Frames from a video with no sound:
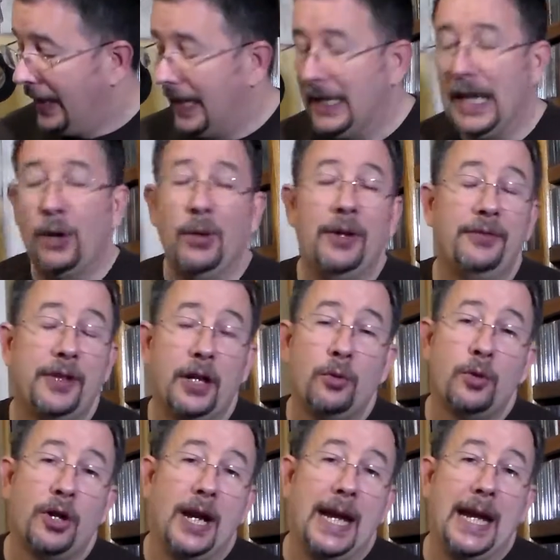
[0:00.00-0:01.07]
And now, if there
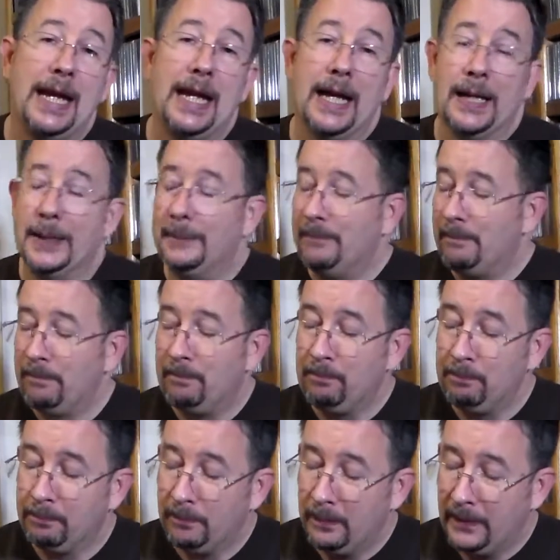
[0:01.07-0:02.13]
were a
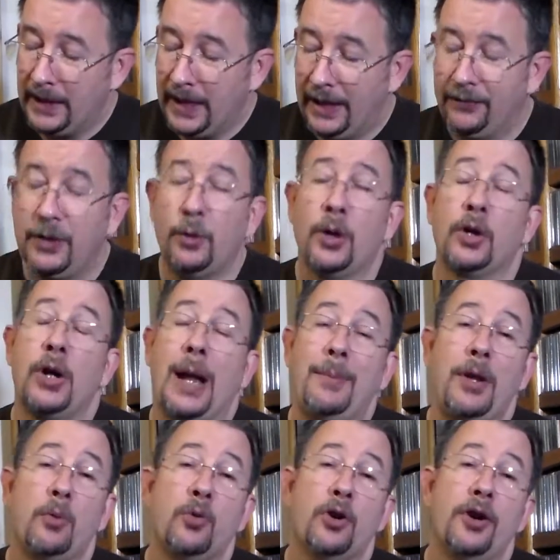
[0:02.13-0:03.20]

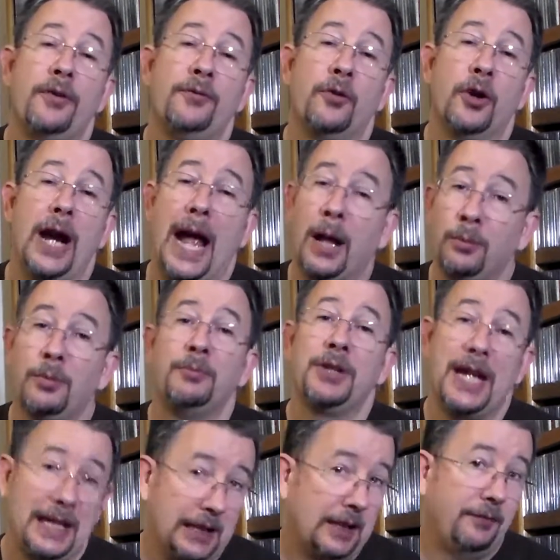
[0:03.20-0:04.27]
Grammy Award for Album
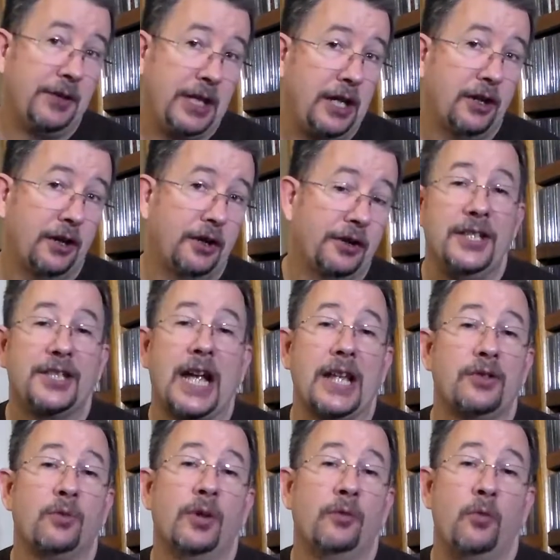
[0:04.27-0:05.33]
Title of the Year, these
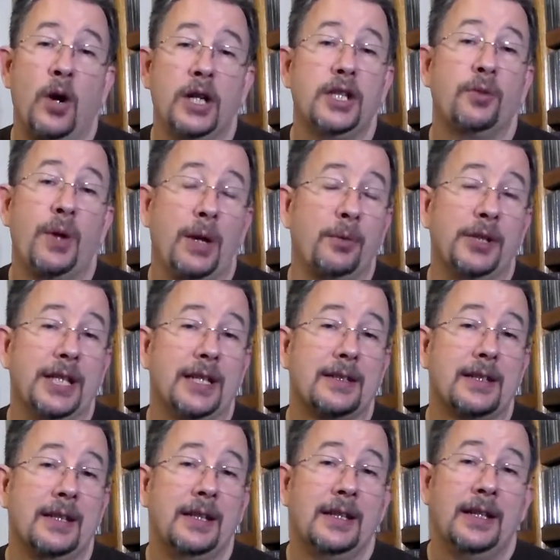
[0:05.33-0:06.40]
guys would have walked away with it